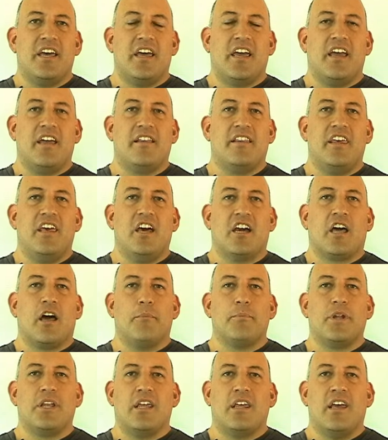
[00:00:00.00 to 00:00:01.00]
and the
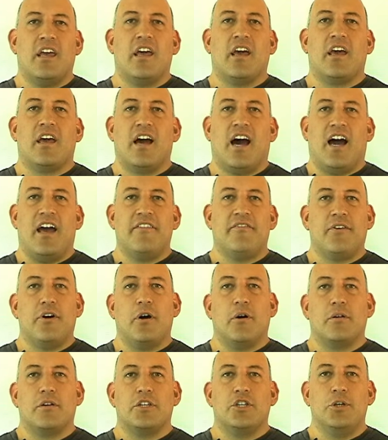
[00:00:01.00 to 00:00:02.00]
accompanying
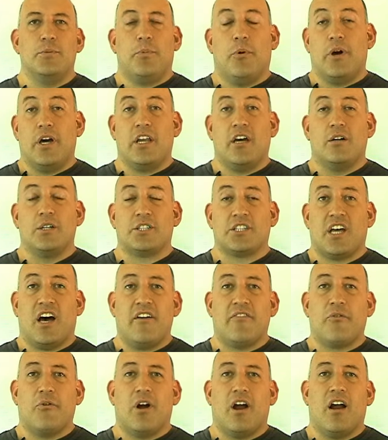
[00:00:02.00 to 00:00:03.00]
iPhone 2.0
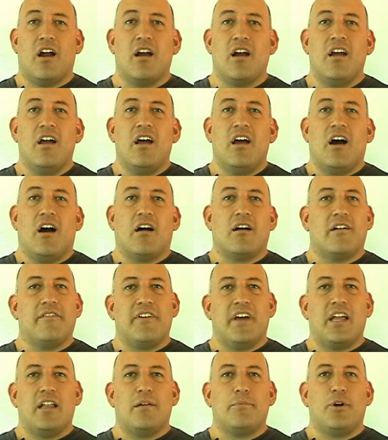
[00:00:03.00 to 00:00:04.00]
software are
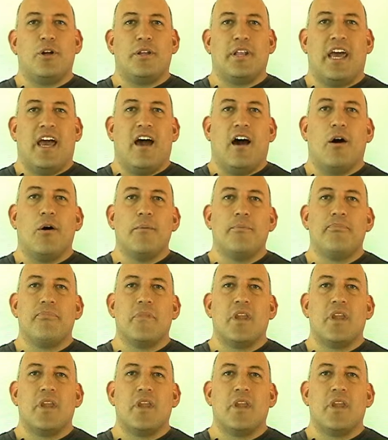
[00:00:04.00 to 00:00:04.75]
available now.